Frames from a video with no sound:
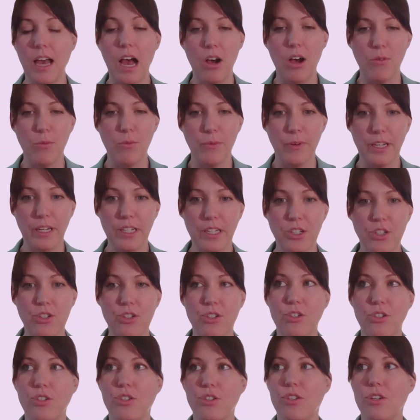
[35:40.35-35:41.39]

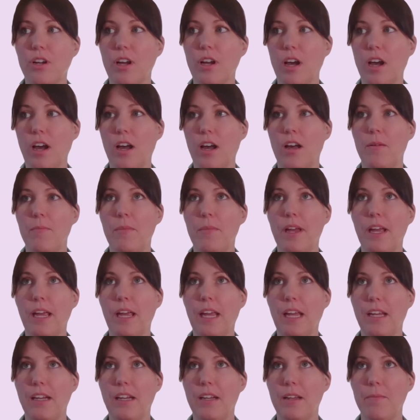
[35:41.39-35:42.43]
outreach
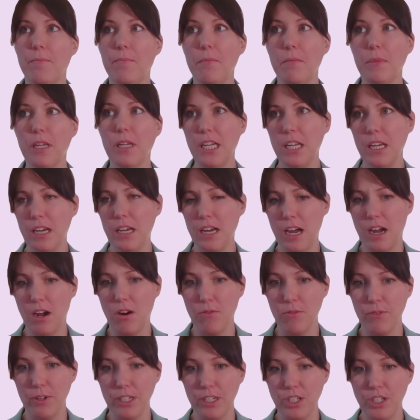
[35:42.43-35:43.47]
and a media
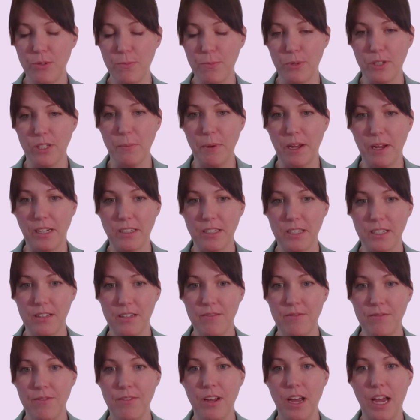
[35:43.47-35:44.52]
outreach
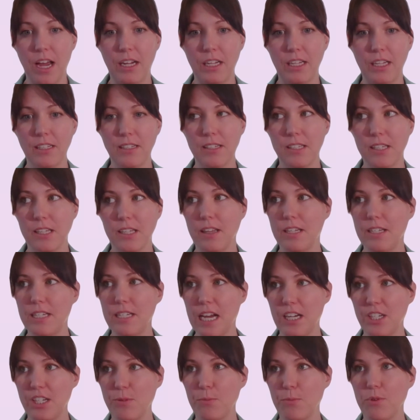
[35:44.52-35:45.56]
perspective, I can see the
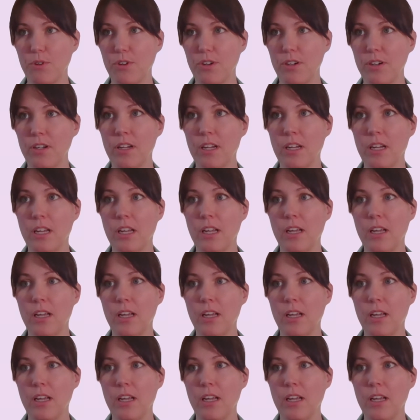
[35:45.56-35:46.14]
dashboard